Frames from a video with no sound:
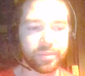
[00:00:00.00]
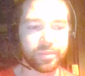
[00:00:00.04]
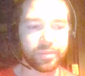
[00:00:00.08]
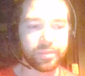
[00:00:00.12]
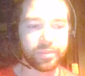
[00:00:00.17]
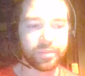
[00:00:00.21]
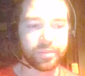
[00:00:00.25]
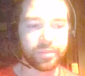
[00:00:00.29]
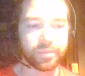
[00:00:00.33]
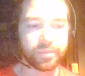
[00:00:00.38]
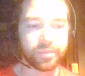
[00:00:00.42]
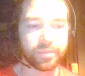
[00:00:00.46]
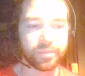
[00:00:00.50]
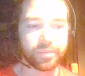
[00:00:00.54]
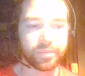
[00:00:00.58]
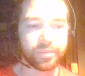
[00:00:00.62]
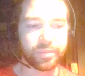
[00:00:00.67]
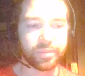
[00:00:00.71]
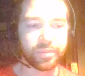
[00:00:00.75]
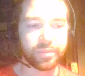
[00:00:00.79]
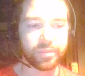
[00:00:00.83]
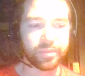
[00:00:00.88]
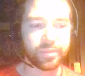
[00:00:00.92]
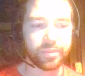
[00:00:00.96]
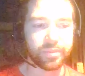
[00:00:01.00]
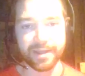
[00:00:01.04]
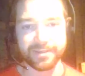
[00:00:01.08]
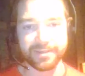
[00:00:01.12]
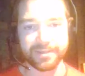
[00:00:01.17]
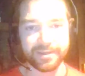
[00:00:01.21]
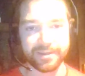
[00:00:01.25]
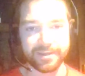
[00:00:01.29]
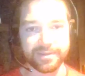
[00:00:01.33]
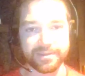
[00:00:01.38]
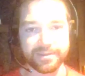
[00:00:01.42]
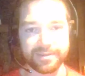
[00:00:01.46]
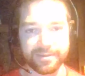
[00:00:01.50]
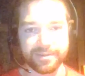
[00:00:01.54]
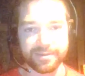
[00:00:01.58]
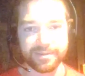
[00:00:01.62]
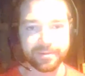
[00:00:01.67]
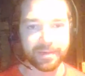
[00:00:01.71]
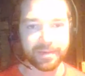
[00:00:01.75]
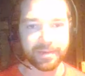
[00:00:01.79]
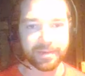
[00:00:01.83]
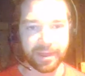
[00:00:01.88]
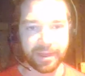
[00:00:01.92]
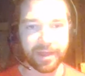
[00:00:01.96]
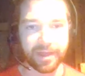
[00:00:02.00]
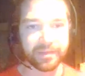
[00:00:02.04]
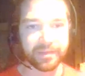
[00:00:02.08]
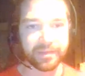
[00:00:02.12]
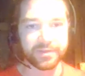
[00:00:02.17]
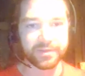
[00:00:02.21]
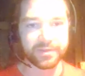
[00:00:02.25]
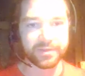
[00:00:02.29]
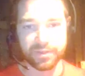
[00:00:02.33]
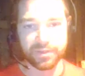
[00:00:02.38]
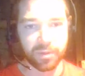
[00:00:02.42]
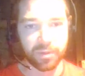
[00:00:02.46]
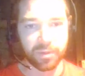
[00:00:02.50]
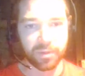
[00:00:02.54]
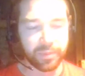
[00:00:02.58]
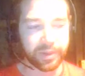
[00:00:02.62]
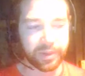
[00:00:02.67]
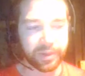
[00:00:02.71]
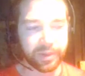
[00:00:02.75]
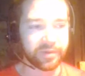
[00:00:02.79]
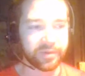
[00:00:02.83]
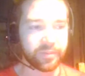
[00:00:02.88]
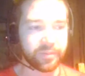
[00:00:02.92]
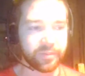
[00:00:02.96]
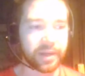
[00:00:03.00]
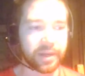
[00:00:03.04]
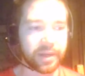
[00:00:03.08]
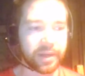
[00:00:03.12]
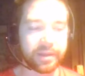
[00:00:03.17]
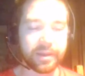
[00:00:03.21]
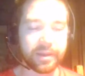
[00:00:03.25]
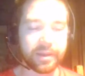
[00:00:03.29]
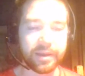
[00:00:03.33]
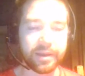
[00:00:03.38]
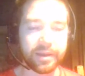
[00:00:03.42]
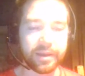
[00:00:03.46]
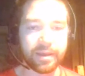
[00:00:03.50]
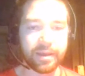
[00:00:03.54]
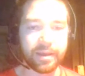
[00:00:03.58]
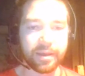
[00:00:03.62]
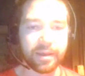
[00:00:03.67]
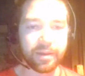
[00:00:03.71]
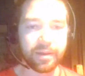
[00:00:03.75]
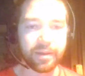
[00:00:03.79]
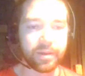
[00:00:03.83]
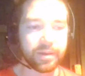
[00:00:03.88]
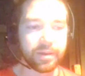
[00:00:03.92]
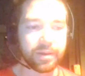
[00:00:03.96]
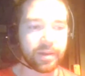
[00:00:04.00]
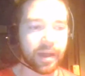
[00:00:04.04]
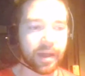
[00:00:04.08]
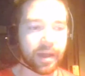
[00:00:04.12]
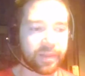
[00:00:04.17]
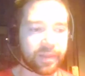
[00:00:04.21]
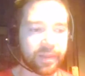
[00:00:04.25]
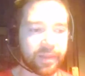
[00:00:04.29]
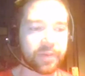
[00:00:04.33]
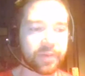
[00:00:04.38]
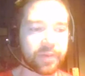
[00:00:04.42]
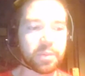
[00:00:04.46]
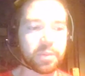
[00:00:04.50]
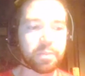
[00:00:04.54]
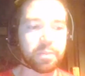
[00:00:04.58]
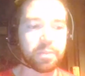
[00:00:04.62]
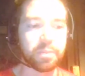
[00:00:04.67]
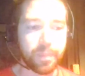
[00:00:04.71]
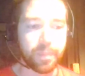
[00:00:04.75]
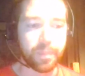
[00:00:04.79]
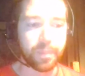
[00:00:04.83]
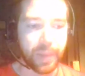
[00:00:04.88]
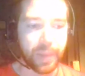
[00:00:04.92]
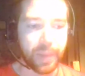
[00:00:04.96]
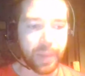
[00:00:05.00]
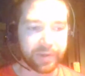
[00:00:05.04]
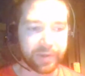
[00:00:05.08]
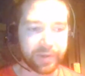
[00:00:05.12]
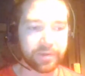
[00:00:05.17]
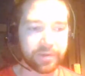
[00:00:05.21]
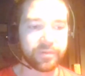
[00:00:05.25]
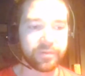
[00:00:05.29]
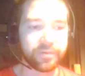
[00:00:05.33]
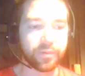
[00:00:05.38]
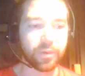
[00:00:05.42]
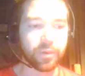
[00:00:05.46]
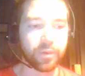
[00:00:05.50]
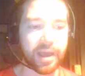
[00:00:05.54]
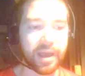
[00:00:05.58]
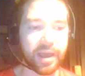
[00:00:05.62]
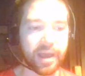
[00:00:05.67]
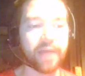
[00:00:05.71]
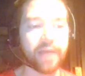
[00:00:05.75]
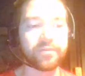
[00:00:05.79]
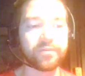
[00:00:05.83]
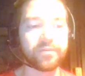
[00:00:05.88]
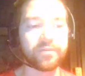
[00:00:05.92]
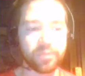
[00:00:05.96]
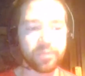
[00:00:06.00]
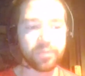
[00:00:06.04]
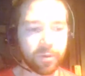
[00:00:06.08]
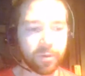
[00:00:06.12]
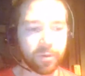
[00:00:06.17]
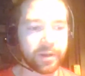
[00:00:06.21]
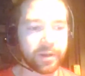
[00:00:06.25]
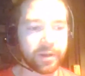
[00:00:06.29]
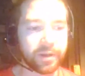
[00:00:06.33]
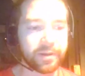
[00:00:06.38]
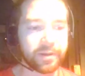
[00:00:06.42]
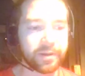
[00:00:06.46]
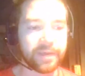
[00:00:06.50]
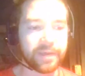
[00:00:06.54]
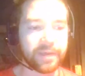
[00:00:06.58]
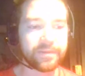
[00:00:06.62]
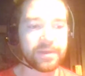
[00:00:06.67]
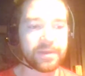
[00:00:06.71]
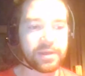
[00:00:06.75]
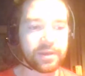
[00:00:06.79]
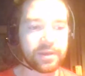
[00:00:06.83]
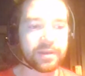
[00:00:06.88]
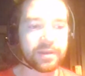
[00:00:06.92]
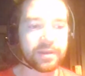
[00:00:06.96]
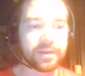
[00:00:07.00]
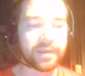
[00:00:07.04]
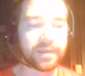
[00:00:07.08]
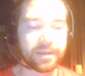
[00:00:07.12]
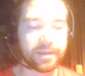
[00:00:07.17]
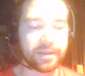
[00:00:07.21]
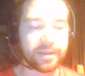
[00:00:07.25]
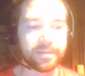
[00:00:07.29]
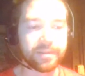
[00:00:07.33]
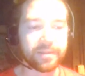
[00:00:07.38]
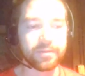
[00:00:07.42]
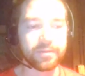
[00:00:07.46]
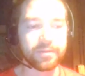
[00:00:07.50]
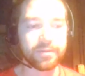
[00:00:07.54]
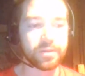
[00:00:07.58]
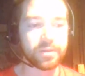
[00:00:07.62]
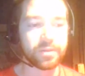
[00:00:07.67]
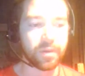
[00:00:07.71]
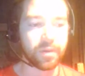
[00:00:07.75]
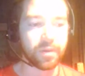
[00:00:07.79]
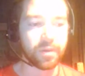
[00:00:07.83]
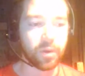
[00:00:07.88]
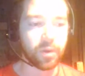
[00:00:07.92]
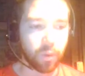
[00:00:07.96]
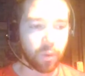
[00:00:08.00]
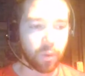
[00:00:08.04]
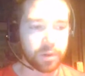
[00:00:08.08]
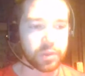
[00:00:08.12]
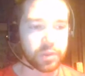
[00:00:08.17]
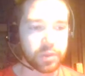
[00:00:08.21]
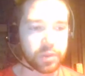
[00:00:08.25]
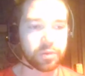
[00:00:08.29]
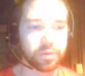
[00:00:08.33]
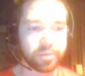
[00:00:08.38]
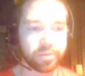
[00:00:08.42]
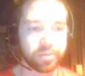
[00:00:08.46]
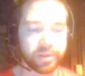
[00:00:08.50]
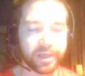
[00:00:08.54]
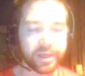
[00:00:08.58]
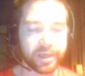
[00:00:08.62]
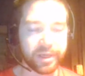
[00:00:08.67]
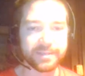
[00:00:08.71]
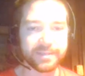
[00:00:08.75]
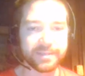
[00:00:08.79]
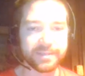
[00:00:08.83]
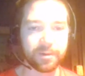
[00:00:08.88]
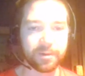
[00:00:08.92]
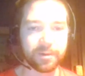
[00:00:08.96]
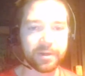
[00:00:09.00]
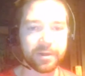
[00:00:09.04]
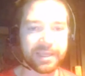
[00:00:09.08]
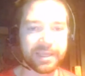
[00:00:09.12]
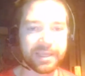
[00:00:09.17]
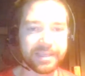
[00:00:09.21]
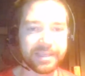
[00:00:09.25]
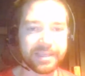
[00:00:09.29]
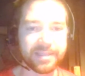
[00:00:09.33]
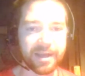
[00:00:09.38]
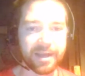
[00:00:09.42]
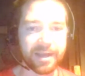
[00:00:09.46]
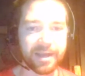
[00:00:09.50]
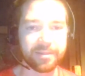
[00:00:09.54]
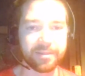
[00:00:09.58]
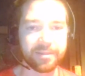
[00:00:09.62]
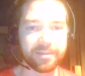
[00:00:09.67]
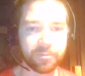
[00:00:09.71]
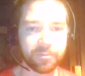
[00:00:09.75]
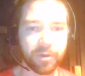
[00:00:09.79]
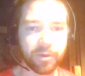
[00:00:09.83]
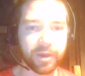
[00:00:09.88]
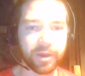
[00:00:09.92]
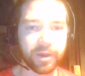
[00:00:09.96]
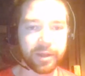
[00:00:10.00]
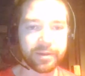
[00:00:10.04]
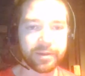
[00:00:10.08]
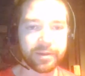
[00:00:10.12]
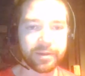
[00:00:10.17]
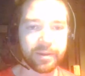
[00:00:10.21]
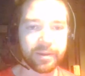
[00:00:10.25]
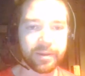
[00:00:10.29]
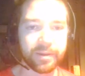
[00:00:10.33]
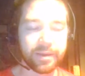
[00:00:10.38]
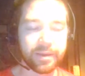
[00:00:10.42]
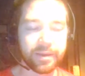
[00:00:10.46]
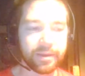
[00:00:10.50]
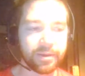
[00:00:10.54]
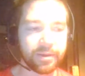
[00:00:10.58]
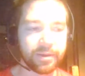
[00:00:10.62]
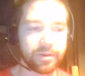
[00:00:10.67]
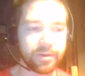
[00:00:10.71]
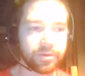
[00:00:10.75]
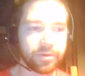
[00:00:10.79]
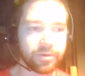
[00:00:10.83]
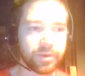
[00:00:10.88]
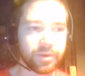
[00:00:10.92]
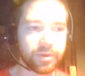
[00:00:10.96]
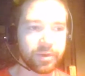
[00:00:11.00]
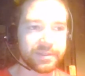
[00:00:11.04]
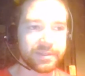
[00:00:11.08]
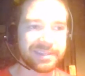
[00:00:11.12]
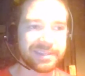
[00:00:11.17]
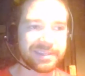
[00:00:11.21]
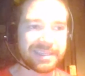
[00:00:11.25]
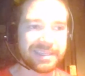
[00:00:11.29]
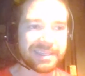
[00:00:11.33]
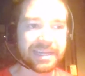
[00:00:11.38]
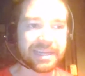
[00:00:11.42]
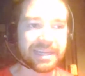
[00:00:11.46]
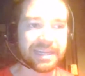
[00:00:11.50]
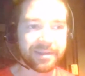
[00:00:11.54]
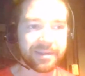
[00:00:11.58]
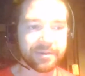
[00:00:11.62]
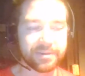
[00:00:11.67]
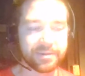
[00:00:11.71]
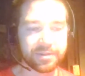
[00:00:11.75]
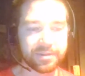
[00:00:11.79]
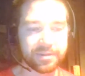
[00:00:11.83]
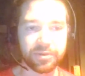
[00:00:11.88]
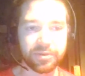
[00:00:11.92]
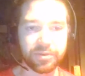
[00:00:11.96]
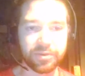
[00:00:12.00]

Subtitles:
my stance is, and again, this is just one opinion of many, I think it'd be better for everyone if he could get the org to a place where he's not the one who is needing to